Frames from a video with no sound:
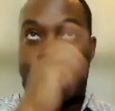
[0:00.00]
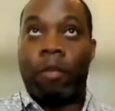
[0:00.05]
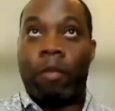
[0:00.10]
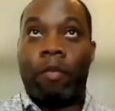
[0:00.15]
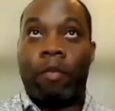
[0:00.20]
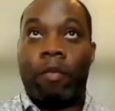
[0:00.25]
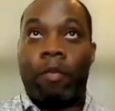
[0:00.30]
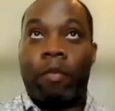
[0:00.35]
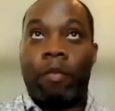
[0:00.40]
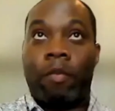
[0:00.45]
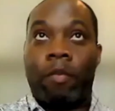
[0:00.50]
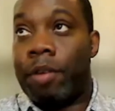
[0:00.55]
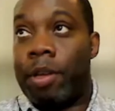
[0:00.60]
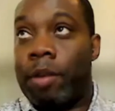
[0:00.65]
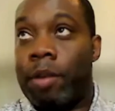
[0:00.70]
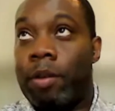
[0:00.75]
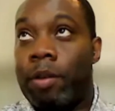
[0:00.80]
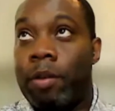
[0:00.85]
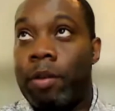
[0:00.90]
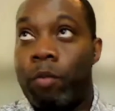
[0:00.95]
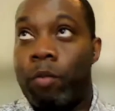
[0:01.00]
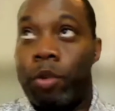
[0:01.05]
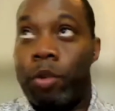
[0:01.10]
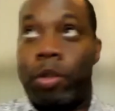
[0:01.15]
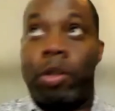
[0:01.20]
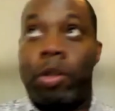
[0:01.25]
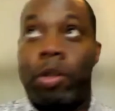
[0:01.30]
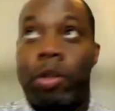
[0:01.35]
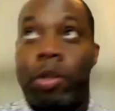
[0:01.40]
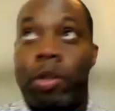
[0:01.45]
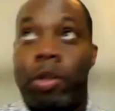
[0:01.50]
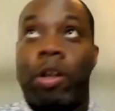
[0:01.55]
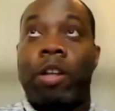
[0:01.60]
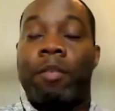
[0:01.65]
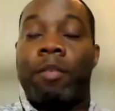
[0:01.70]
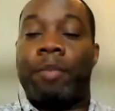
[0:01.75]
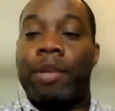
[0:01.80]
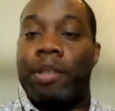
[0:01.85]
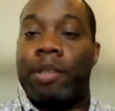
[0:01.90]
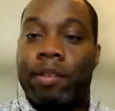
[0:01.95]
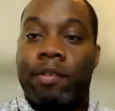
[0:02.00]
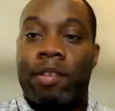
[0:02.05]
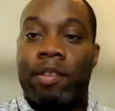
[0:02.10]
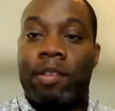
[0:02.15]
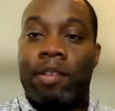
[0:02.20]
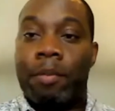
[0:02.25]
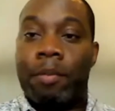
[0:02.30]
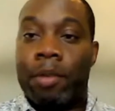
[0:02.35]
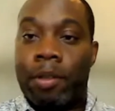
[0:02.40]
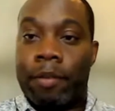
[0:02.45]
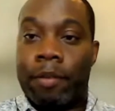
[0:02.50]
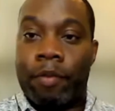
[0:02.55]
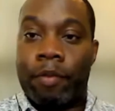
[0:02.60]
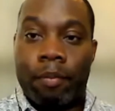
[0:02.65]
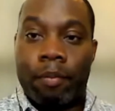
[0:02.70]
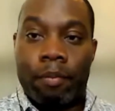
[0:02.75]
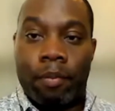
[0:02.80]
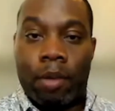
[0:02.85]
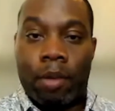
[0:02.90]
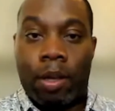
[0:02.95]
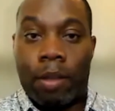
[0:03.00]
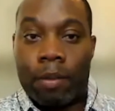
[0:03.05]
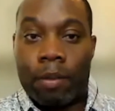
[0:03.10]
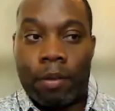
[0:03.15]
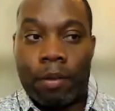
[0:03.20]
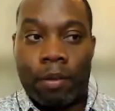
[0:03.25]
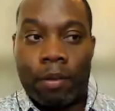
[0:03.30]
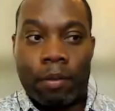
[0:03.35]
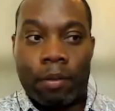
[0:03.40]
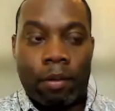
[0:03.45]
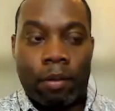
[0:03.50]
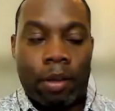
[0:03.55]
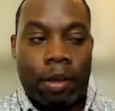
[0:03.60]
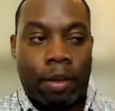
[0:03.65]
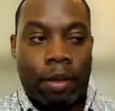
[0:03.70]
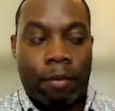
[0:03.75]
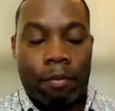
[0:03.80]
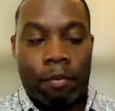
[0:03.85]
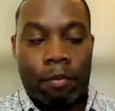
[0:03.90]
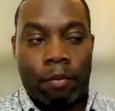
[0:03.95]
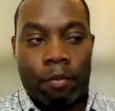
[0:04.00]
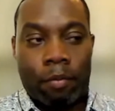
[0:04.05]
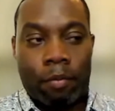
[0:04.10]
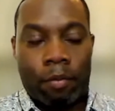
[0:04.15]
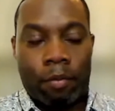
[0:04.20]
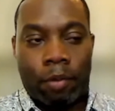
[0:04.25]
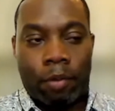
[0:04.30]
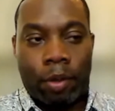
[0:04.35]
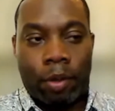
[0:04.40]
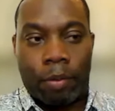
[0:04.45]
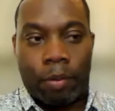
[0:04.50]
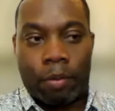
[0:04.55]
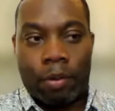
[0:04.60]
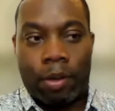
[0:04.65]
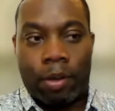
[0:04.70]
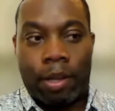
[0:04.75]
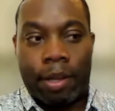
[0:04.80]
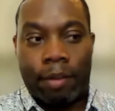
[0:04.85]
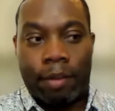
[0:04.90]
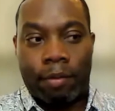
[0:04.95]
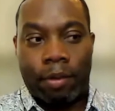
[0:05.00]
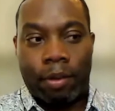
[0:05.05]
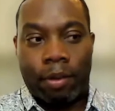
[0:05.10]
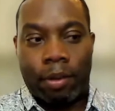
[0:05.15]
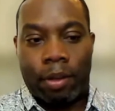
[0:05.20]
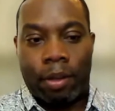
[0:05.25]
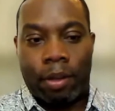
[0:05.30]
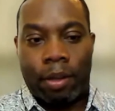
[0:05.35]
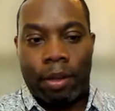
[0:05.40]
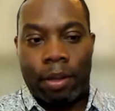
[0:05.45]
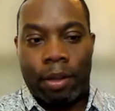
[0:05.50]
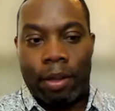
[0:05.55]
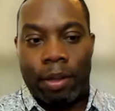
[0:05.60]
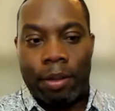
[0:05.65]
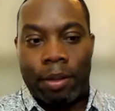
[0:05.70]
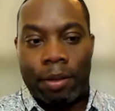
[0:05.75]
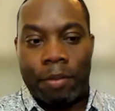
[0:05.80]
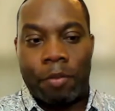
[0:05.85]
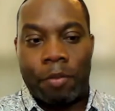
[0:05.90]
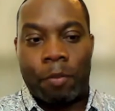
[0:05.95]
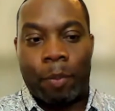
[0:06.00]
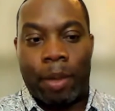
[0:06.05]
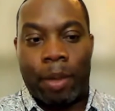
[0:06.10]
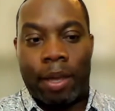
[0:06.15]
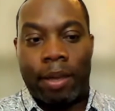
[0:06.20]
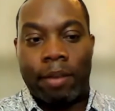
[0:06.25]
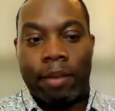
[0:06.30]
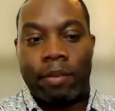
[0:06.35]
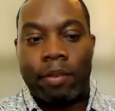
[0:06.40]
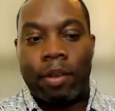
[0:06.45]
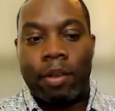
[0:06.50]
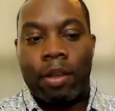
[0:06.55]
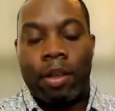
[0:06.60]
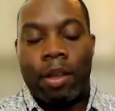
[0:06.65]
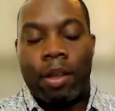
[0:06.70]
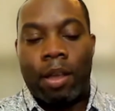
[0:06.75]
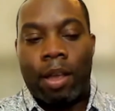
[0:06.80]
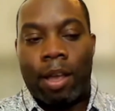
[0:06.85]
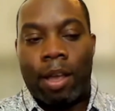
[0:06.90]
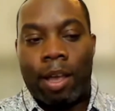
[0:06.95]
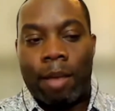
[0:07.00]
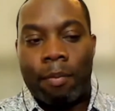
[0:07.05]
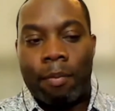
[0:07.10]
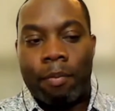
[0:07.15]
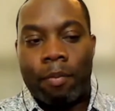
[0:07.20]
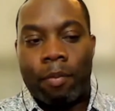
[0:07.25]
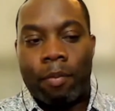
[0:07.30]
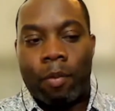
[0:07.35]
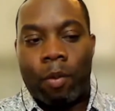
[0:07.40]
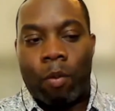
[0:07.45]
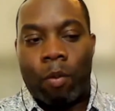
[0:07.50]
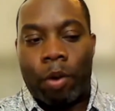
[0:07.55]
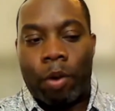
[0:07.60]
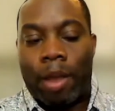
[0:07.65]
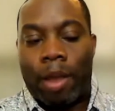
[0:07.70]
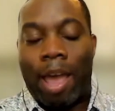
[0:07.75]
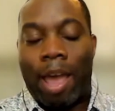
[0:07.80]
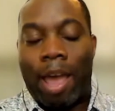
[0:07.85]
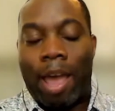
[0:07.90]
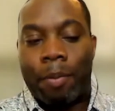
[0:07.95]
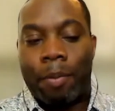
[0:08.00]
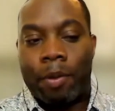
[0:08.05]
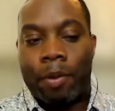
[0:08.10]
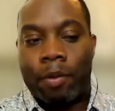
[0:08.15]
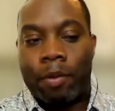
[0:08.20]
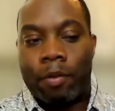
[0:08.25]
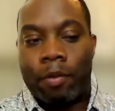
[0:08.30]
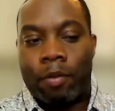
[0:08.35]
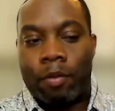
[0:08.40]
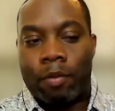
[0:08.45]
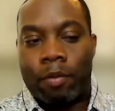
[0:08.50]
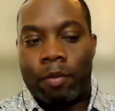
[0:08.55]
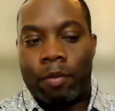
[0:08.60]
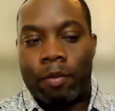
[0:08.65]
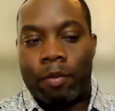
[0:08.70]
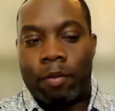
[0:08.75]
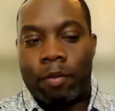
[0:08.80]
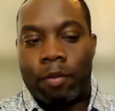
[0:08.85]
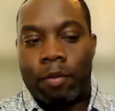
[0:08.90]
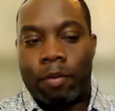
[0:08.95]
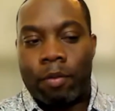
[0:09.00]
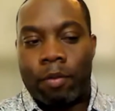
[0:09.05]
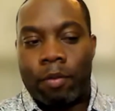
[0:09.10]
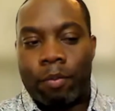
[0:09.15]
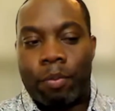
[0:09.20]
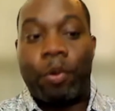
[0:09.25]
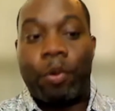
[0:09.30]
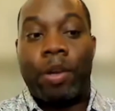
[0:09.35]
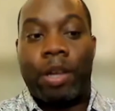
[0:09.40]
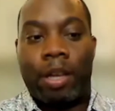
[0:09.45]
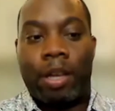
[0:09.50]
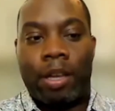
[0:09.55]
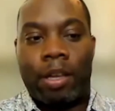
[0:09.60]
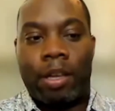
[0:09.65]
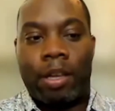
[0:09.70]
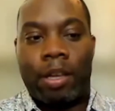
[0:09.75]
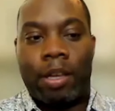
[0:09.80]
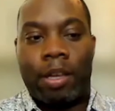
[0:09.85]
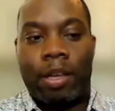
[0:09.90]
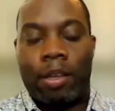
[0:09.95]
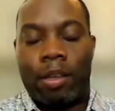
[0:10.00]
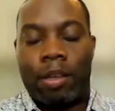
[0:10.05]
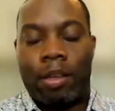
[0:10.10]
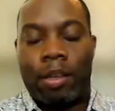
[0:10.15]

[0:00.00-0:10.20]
our story would not be dissimilar from other, clients in this space. What happens pre